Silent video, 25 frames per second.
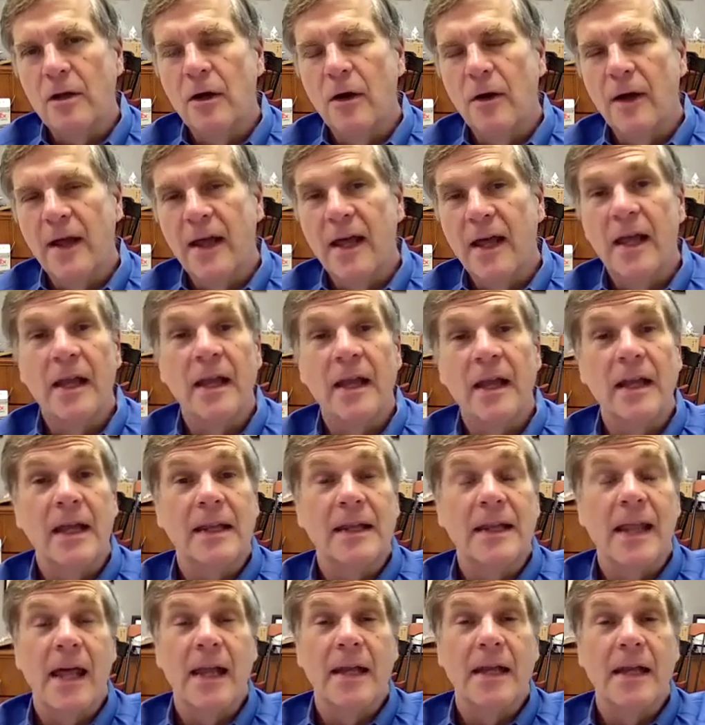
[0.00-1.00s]
go ahead and
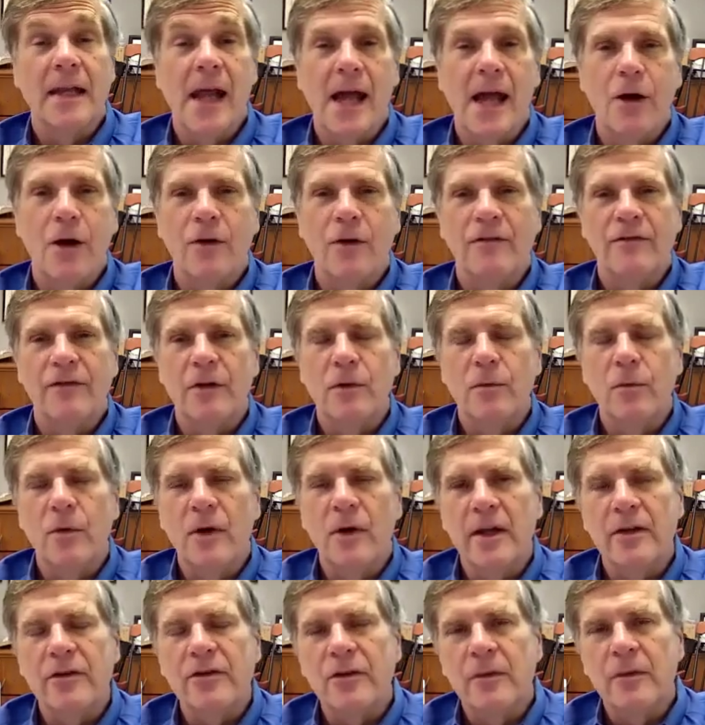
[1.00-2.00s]
get that now if you
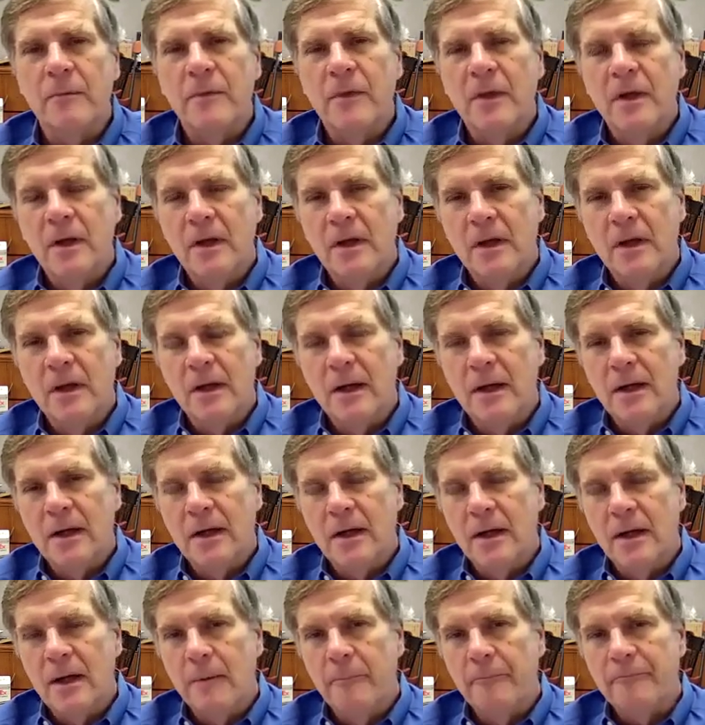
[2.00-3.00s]
wish.
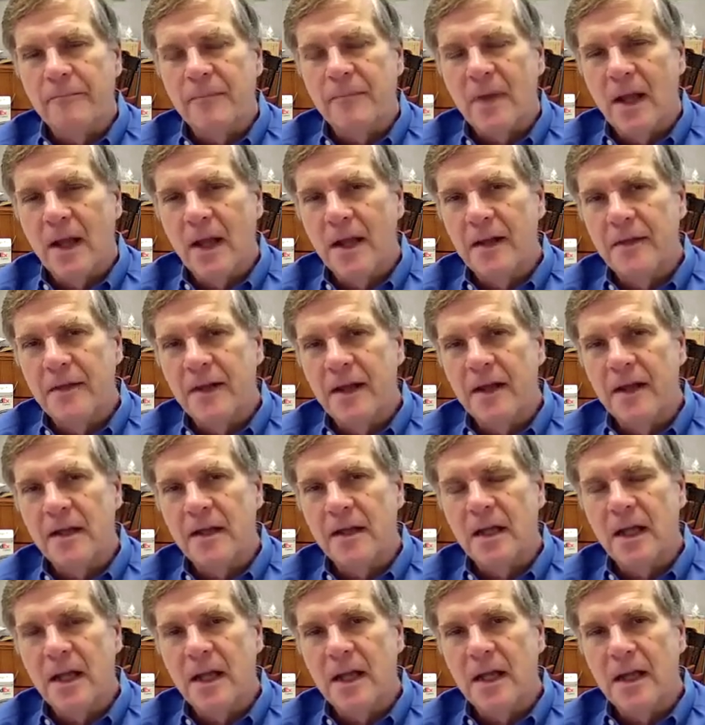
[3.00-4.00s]
And then
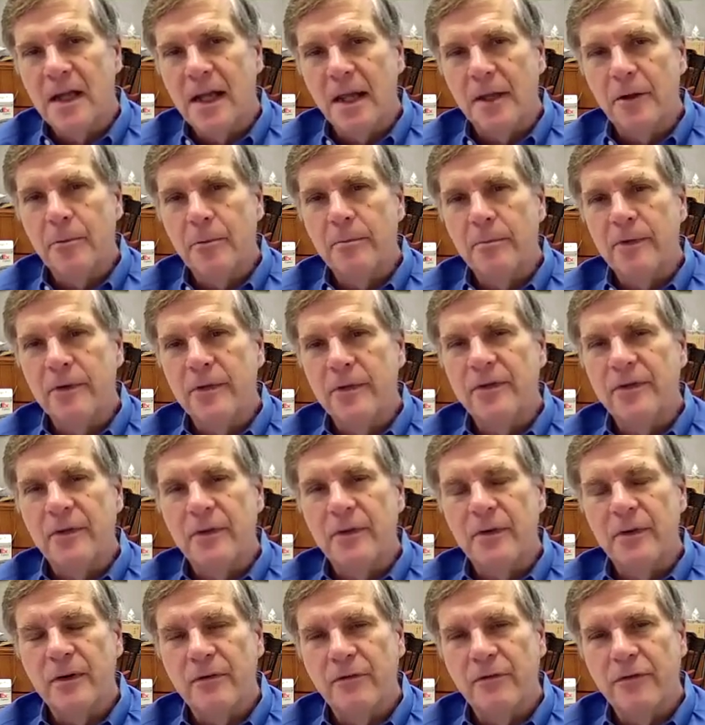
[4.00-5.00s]
get another
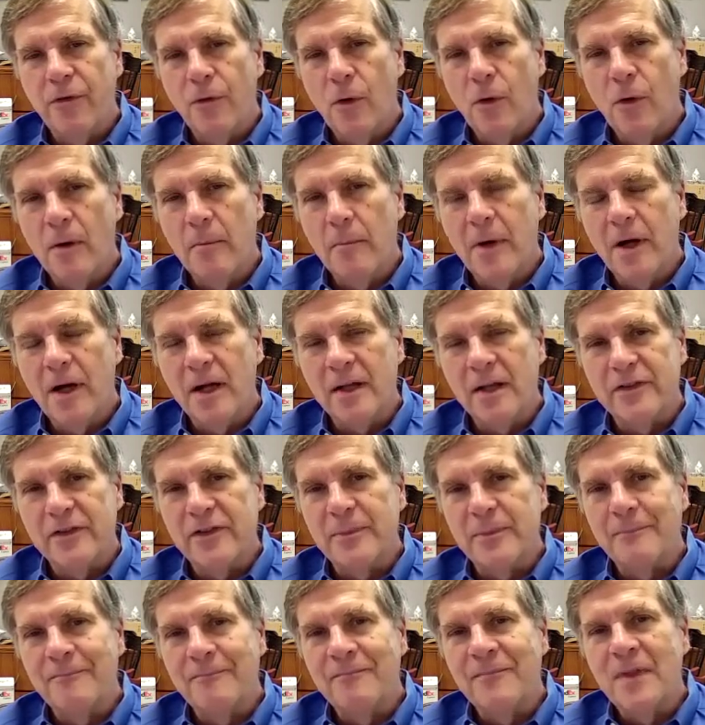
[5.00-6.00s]
booster in 4
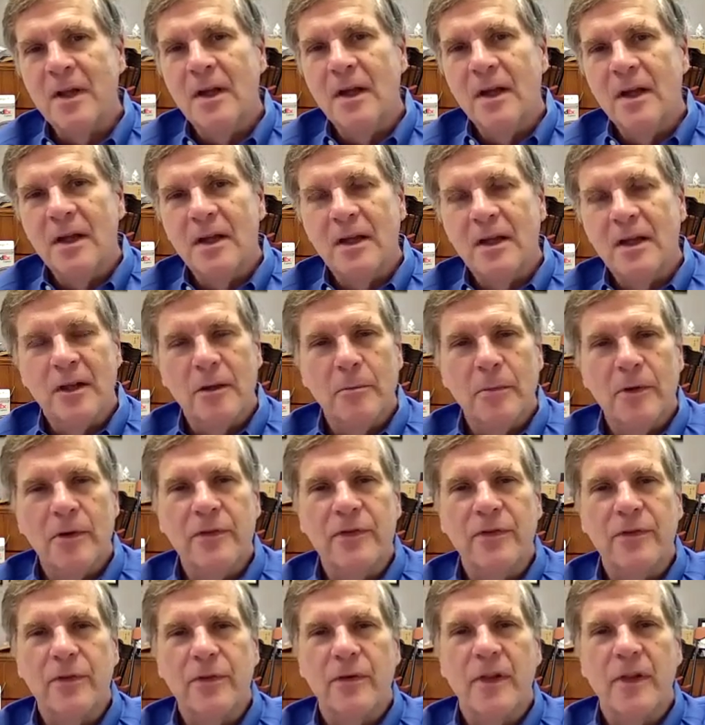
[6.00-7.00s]
months. The
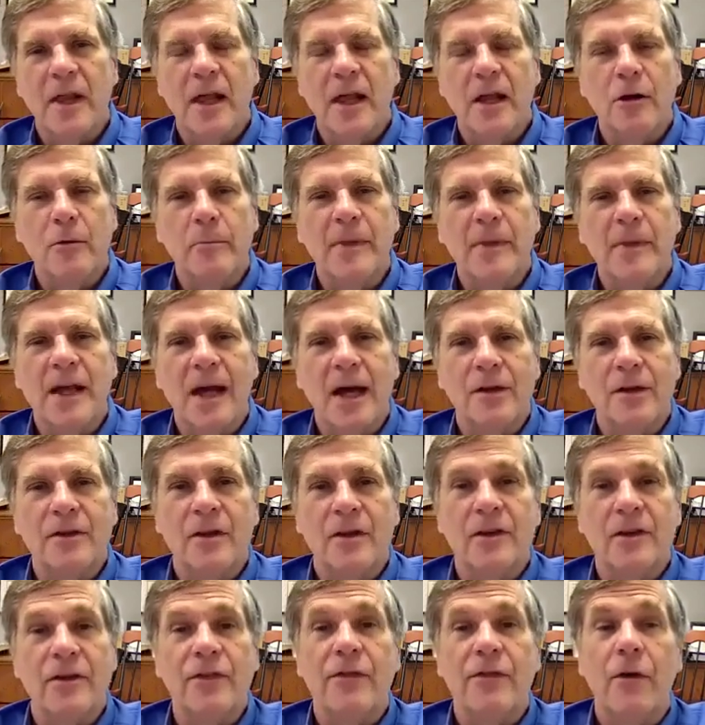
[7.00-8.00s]
booster that'll be out
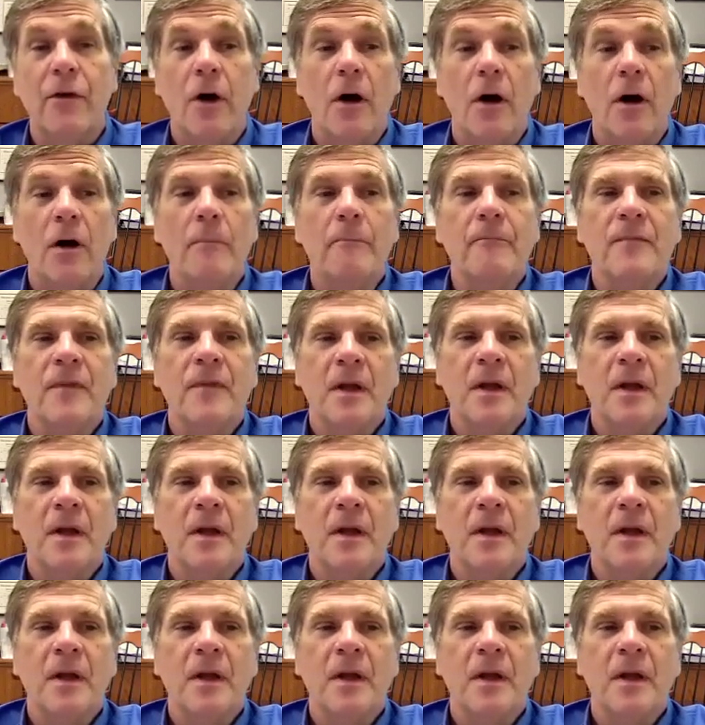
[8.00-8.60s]
this fall